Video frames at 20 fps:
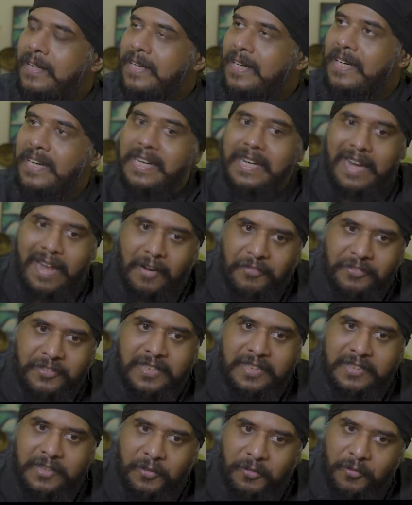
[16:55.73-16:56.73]

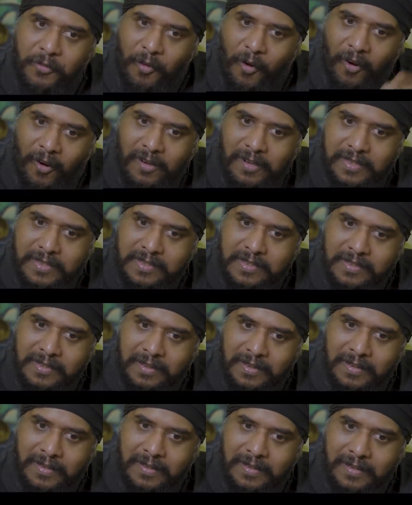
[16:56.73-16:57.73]
left the walls
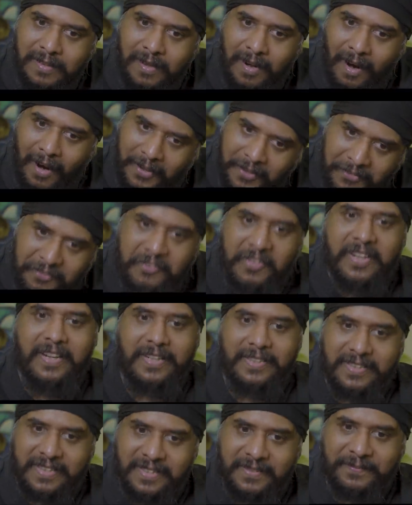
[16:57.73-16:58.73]

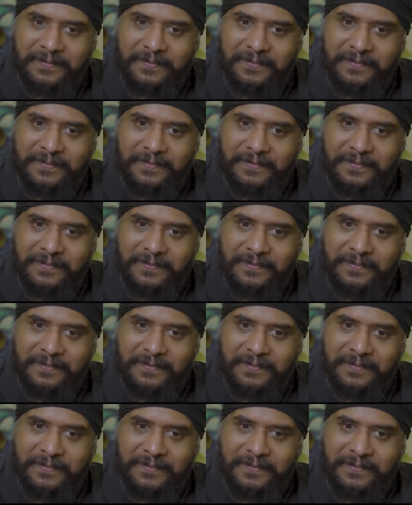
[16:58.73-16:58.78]
unfinished.